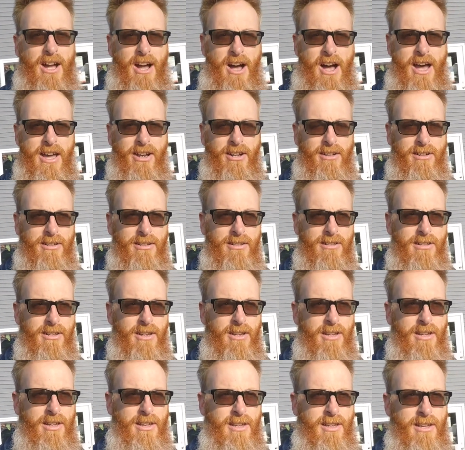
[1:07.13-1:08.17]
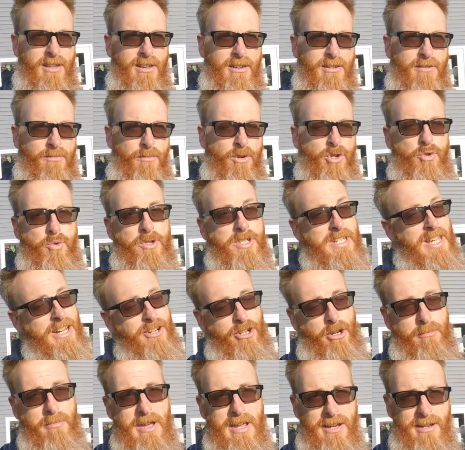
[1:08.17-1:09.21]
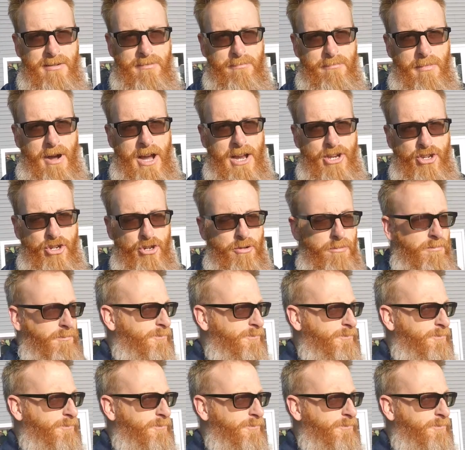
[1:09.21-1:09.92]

idle, which was intermittent, mind you,